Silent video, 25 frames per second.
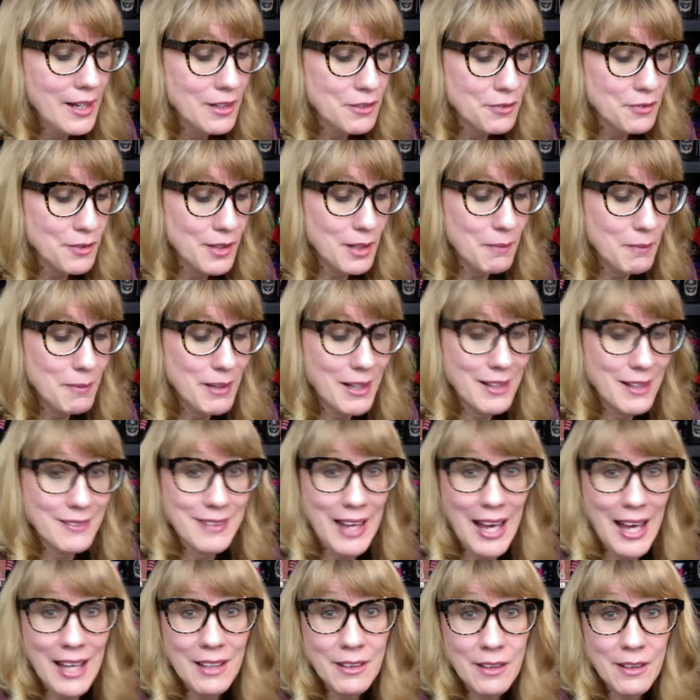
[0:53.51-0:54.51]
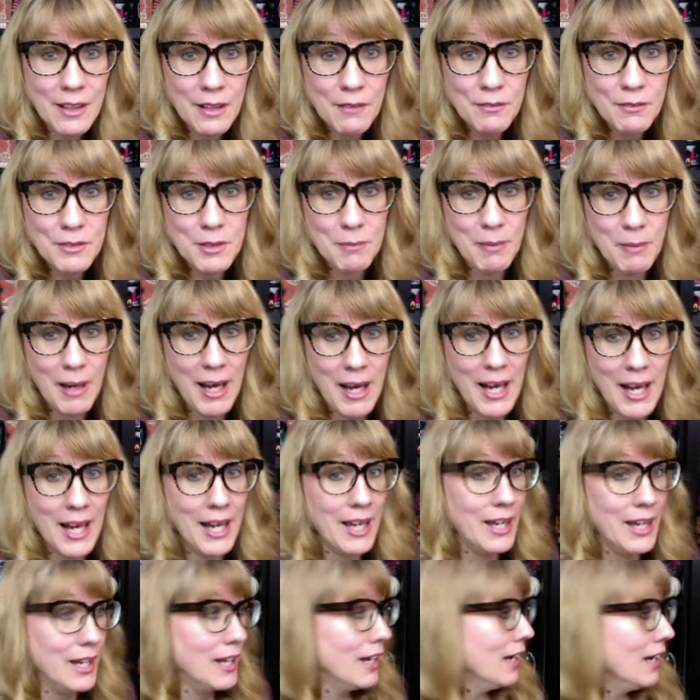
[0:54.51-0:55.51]
it's funny because I love to
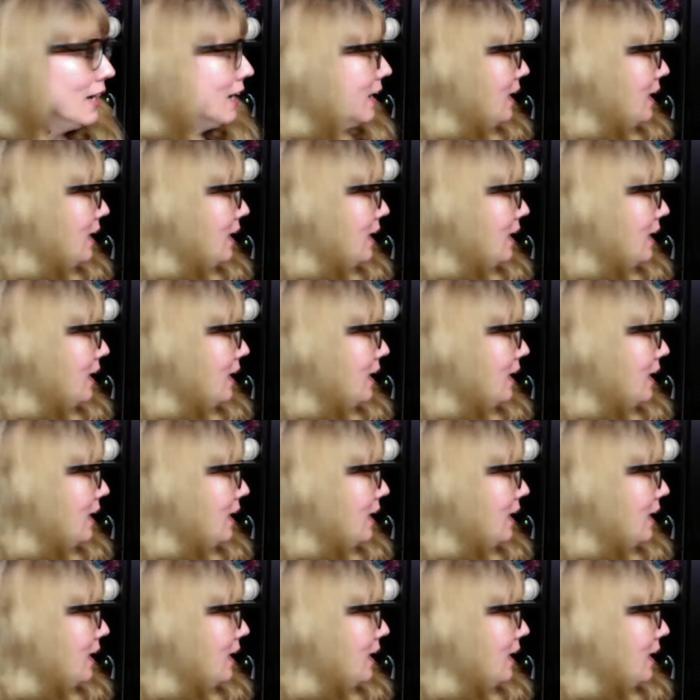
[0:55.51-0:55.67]
buy